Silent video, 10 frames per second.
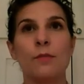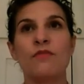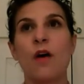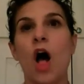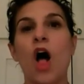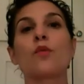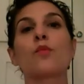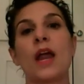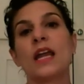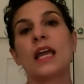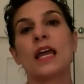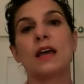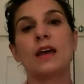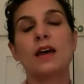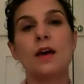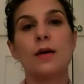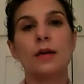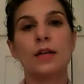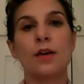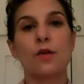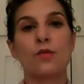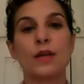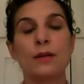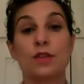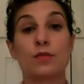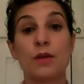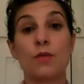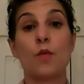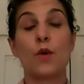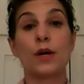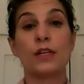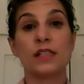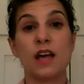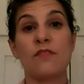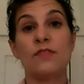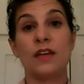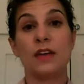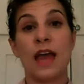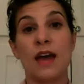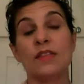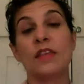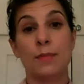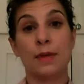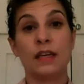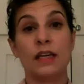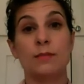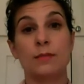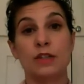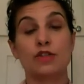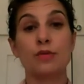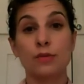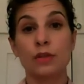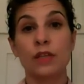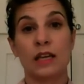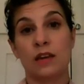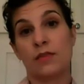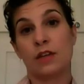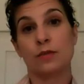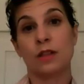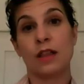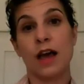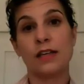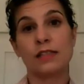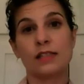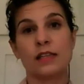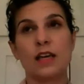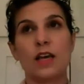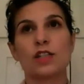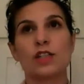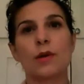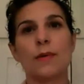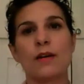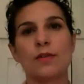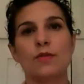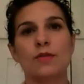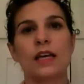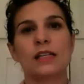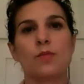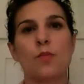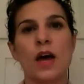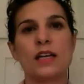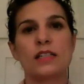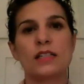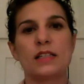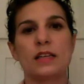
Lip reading: we've already, reaped the rewards of having the ability to be truly individualized. So what about you, Liz? What